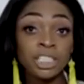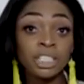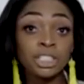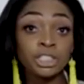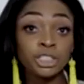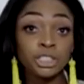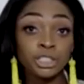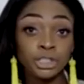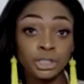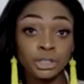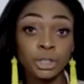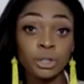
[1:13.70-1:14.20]

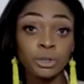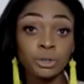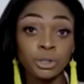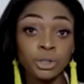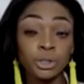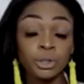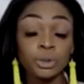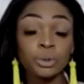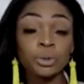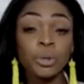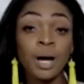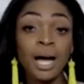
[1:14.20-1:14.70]
going to show
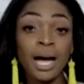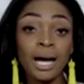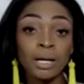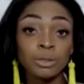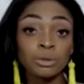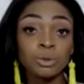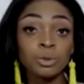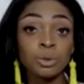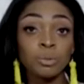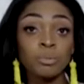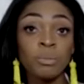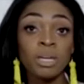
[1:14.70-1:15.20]
you how
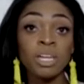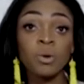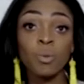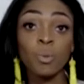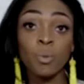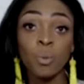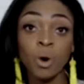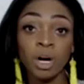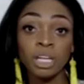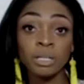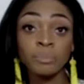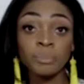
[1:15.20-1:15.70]
to make
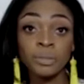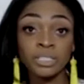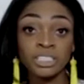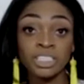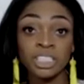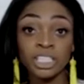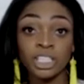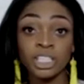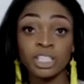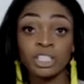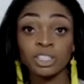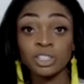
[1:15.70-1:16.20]
one
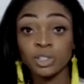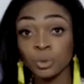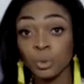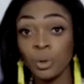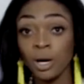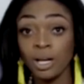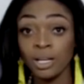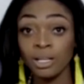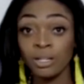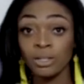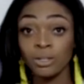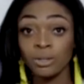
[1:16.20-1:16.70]
particular
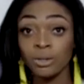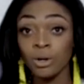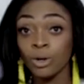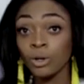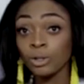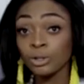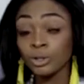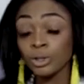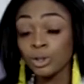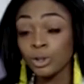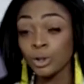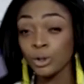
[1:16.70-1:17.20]
swallow,
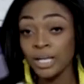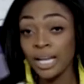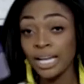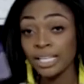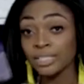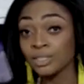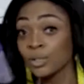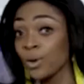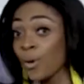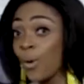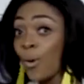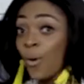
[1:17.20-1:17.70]
also known
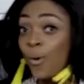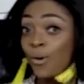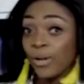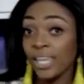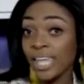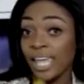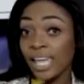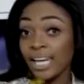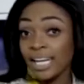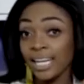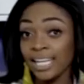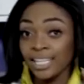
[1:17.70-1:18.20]
as
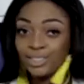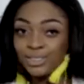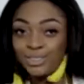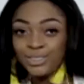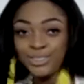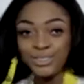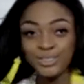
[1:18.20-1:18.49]
okele.